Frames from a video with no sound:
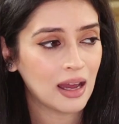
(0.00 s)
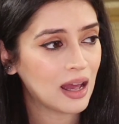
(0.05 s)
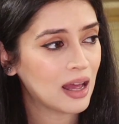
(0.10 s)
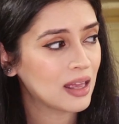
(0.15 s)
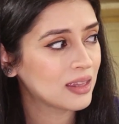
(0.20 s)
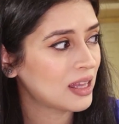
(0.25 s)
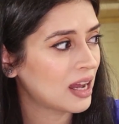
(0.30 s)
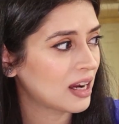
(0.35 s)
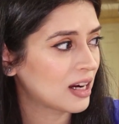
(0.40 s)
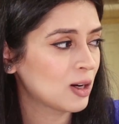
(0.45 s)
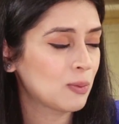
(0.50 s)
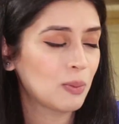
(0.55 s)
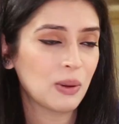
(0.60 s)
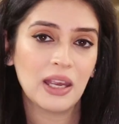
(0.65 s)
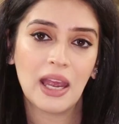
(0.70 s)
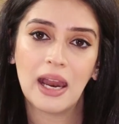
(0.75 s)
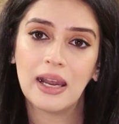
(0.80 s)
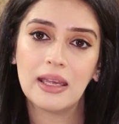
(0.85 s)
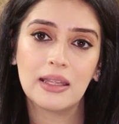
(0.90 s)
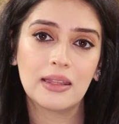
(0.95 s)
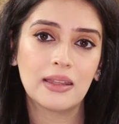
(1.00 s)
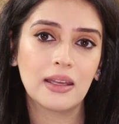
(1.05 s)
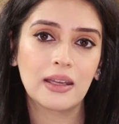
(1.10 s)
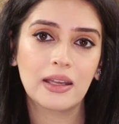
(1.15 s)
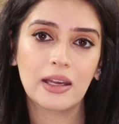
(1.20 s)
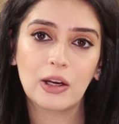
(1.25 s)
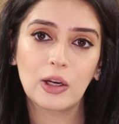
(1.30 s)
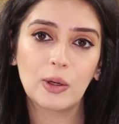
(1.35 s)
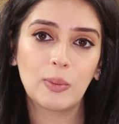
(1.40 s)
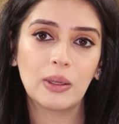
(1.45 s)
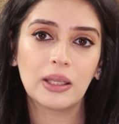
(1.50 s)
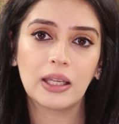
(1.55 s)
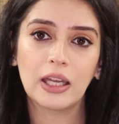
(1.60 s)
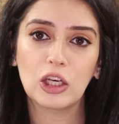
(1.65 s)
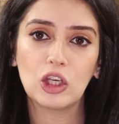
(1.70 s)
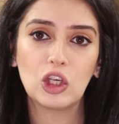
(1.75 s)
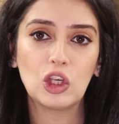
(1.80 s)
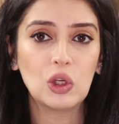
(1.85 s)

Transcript: Uh, that could be anything. It could be like